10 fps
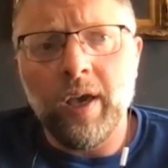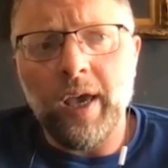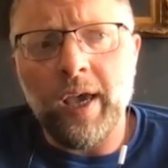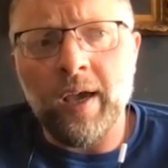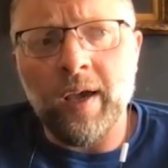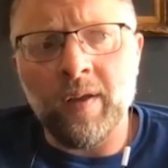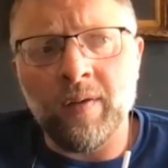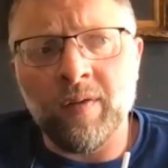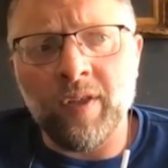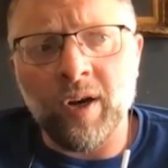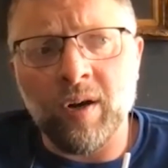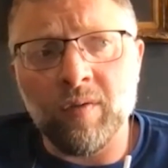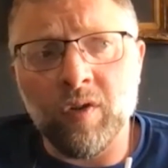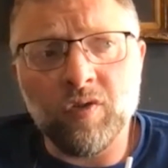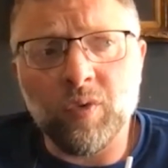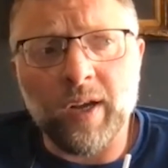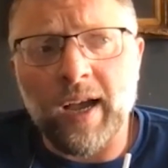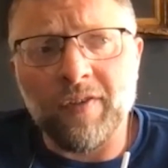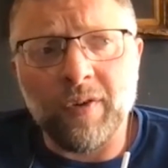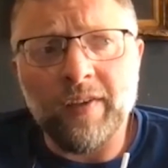And they're those sort of
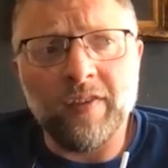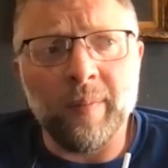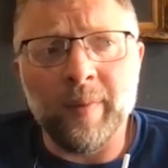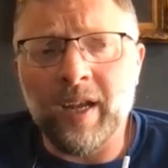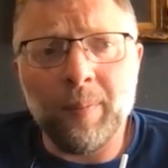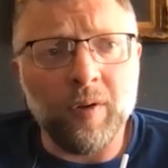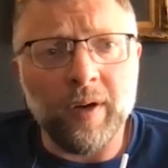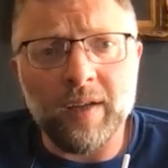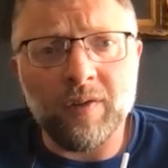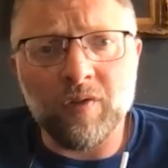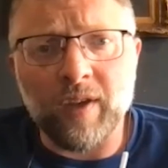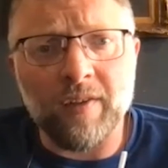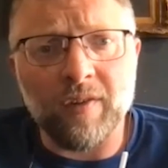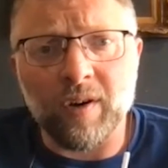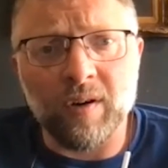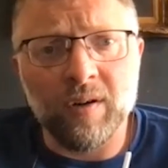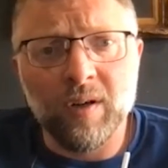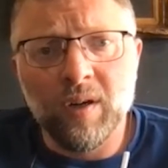guys are easy to manipulate. Those guys are,